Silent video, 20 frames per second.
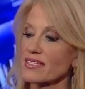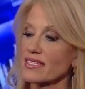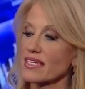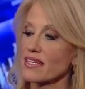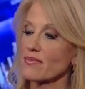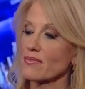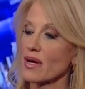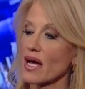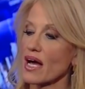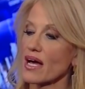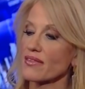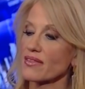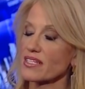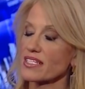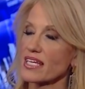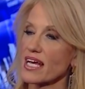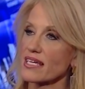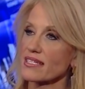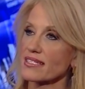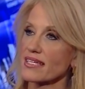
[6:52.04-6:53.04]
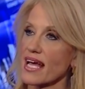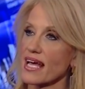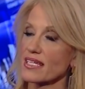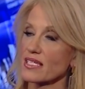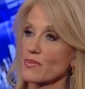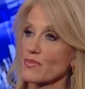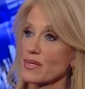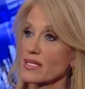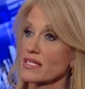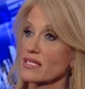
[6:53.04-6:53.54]
seen behind the desk
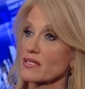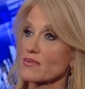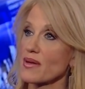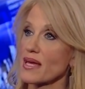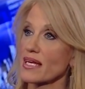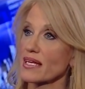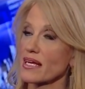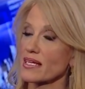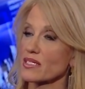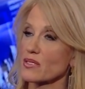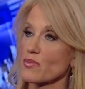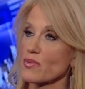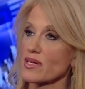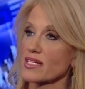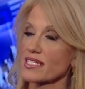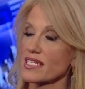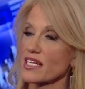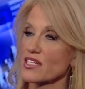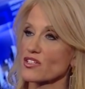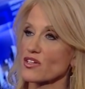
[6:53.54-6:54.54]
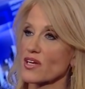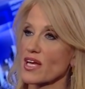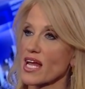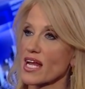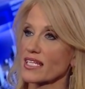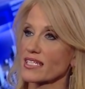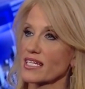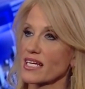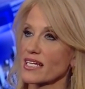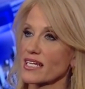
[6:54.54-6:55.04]
as a businessman, as a presidential
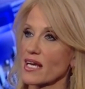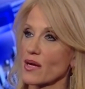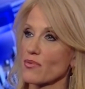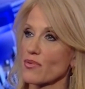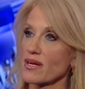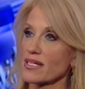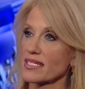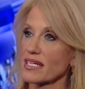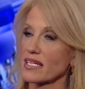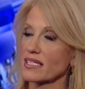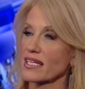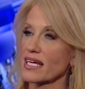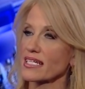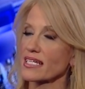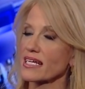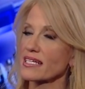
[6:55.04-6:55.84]
candidate, and now president-elect.